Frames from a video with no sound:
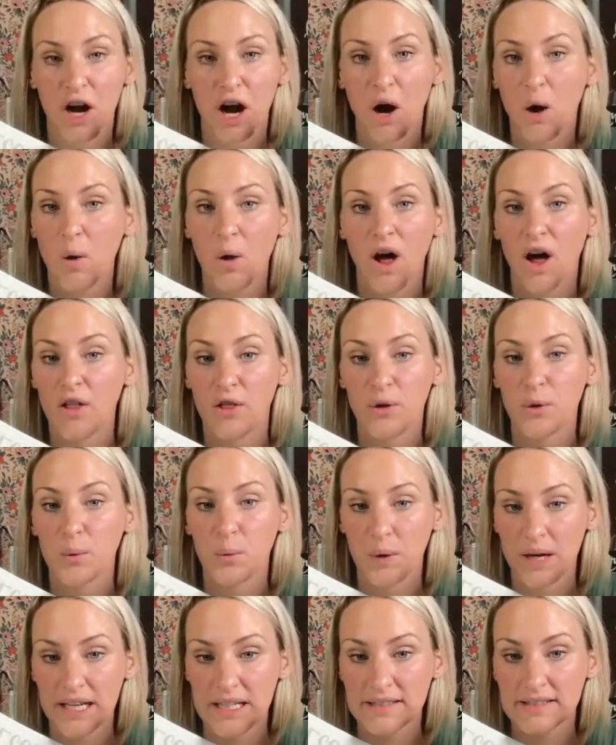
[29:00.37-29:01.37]
for a whole
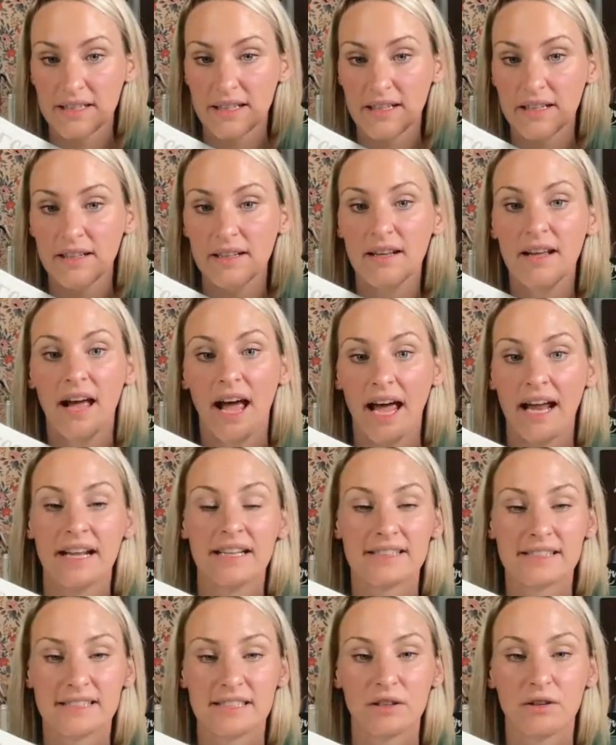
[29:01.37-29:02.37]
other reason,
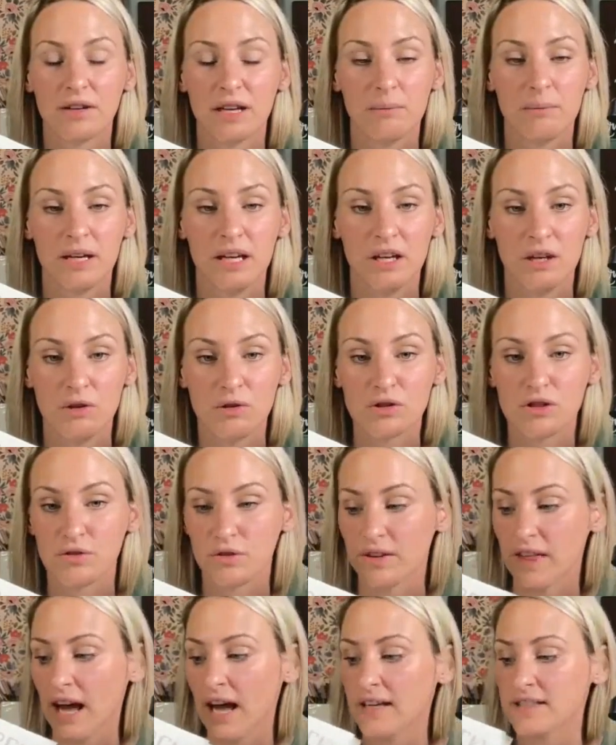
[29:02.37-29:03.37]
and it still can be
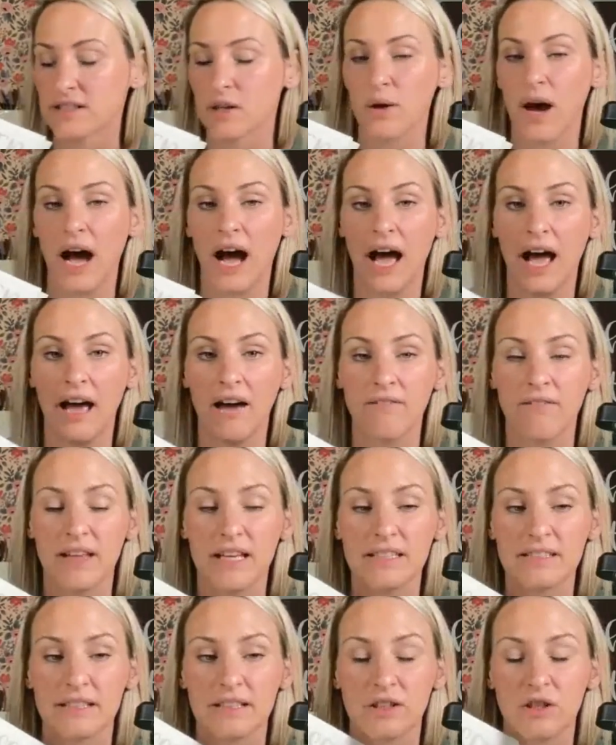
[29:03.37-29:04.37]
used for that. So I have
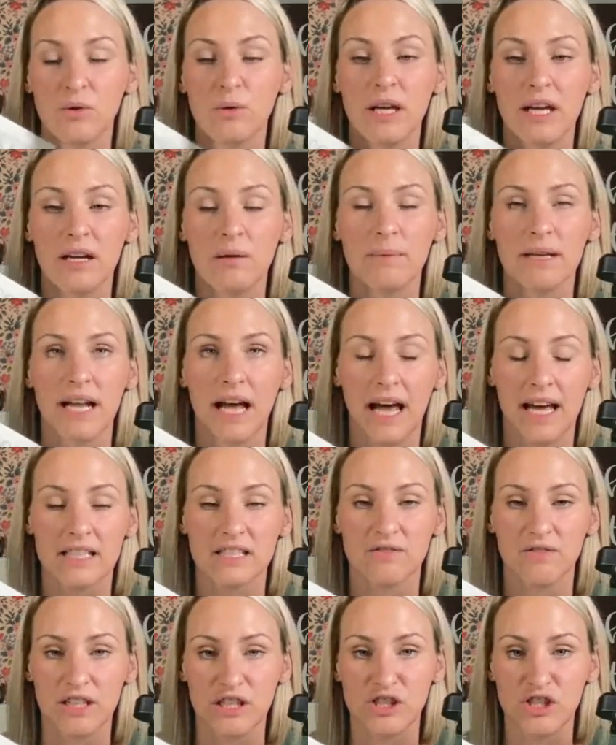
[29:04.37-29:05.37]
these, you get them in an
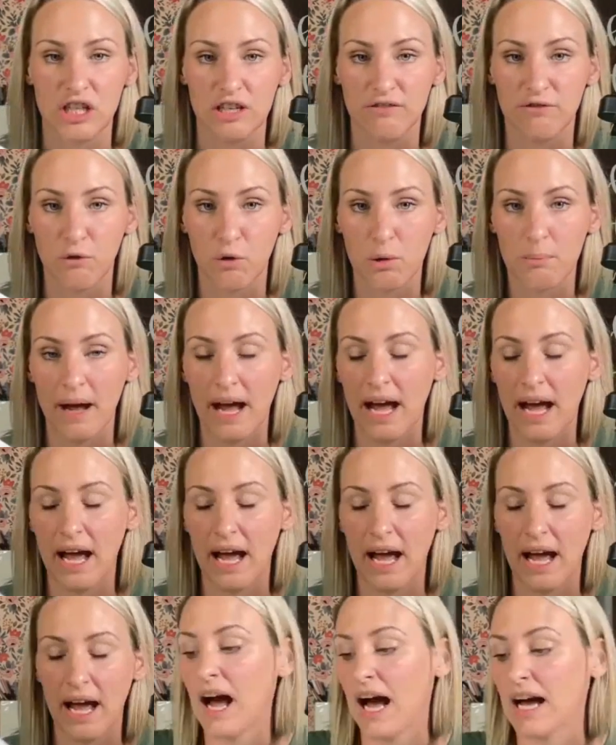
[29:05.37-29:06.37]
SVG
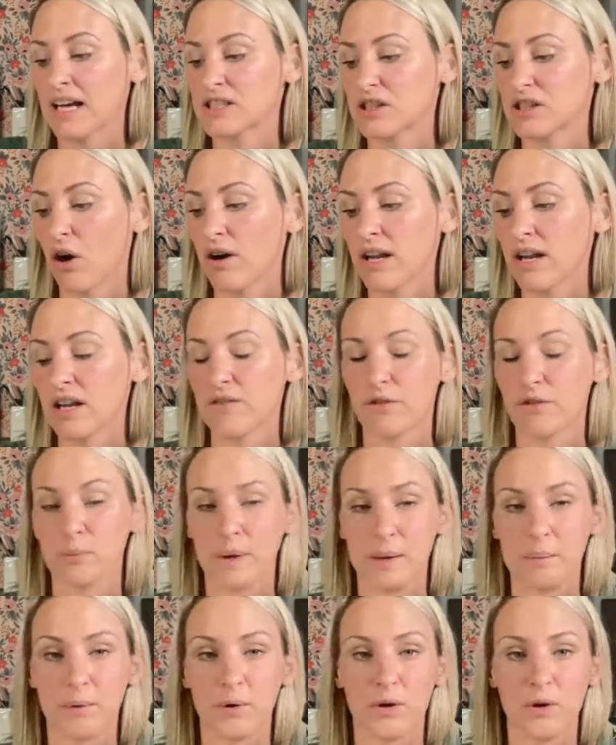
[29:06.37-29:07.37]
format. I started it
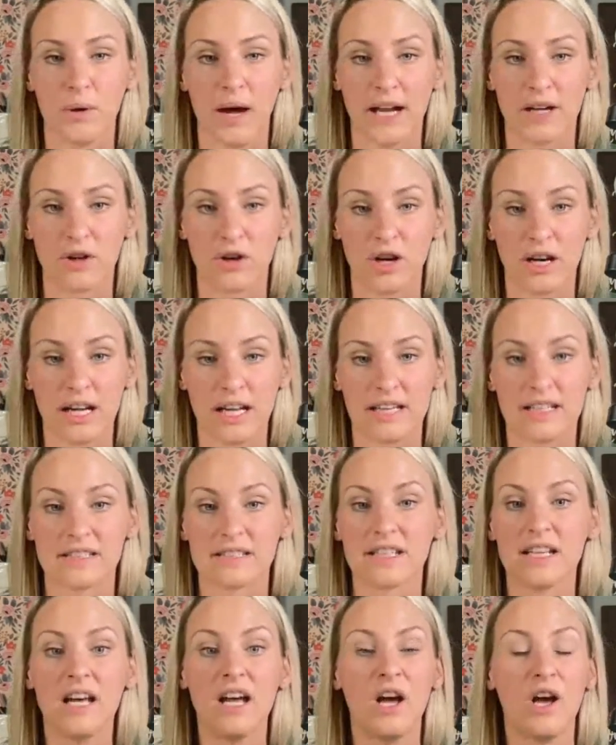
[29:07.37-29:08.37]
for people who had
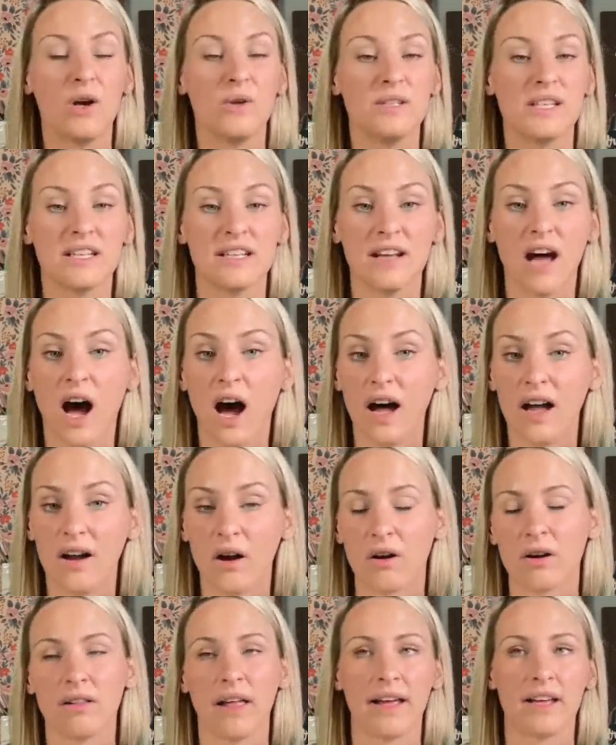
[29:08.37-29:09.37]
Cricuts, who did
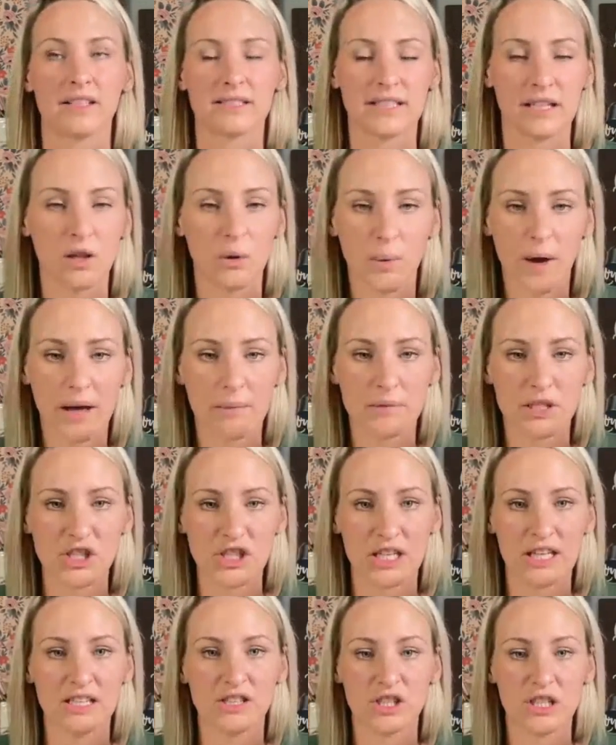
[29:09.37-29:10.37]
not, or like silhouette
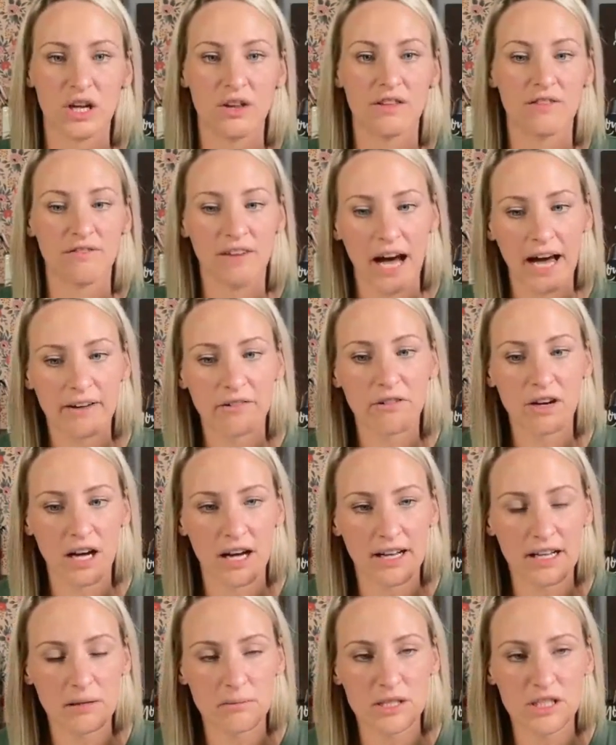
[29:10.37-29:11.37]
machines, the vinyl
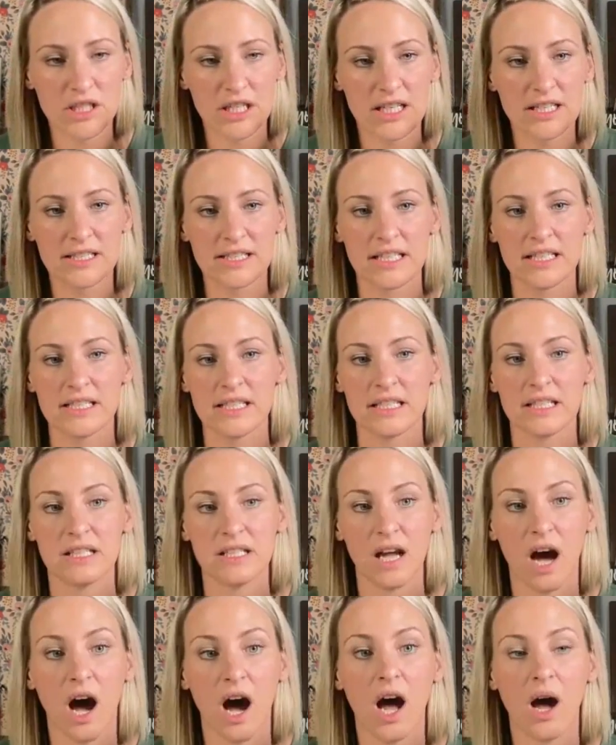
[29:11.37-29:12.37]
cutting machines that did
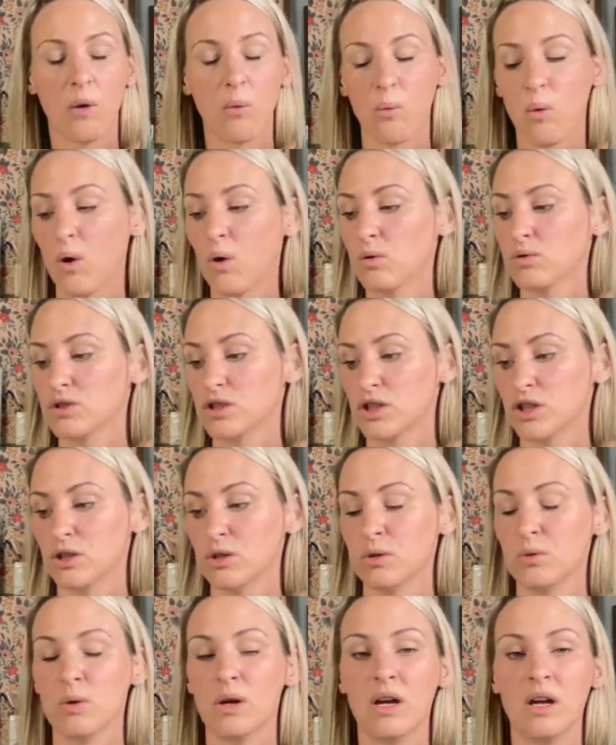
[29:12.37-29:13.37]
not want
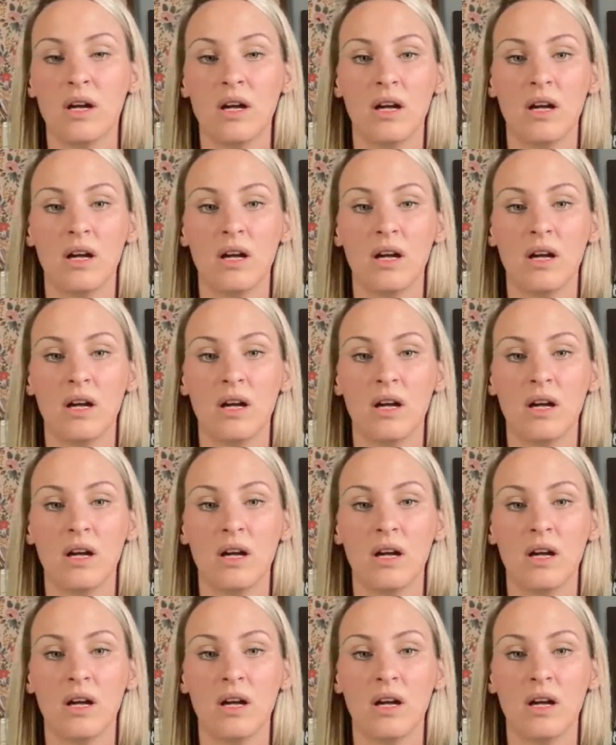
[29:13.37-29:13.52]
to